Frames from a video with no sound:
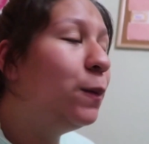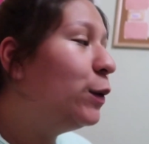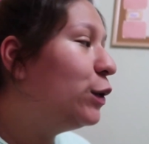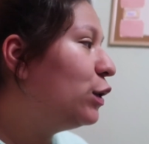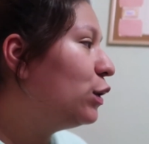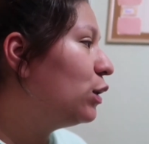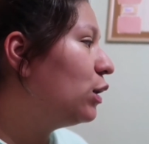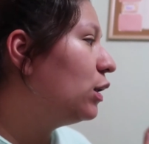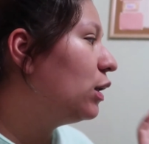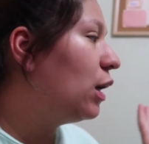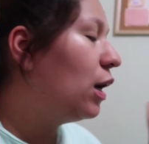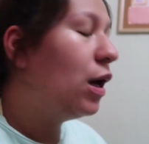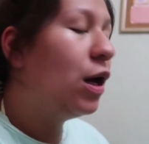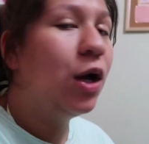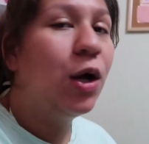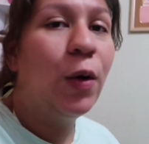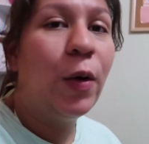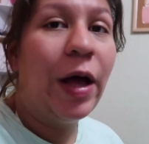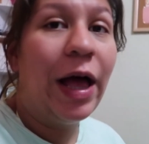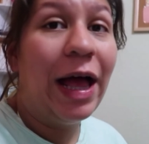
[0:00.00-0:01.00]
we're just gonna
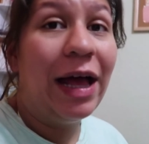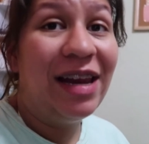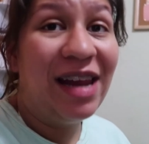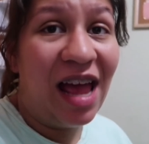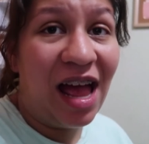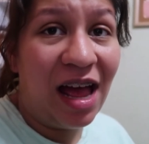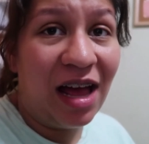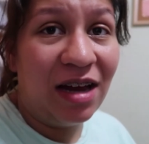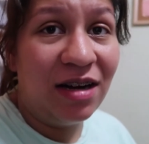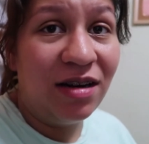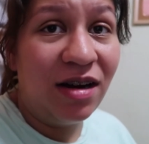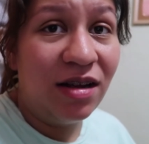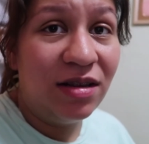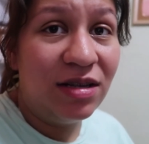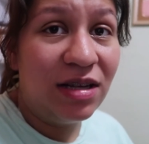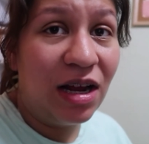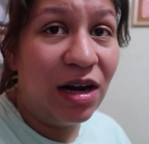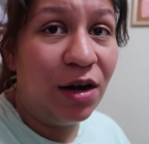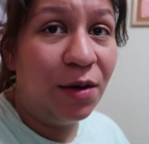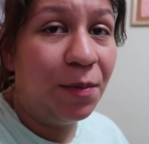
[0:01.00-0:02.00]
go ahead and
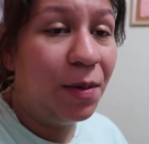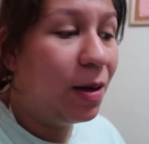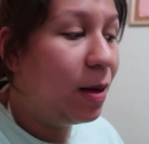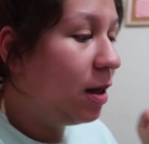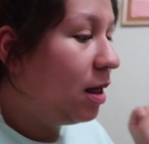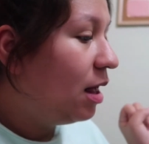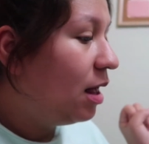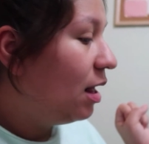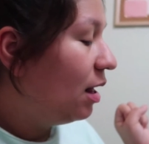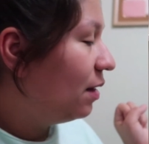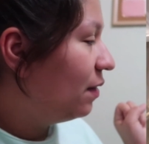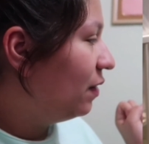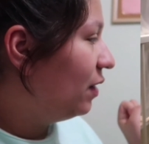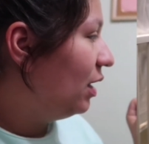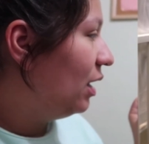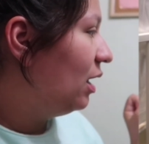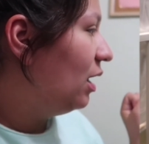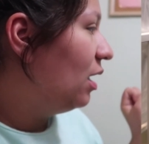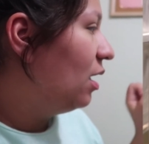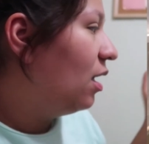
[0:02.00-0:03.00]
set up
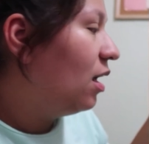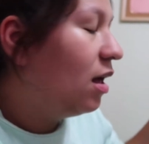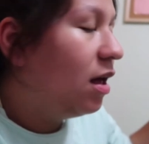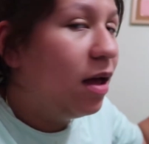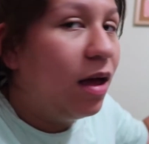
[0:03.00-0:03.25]
the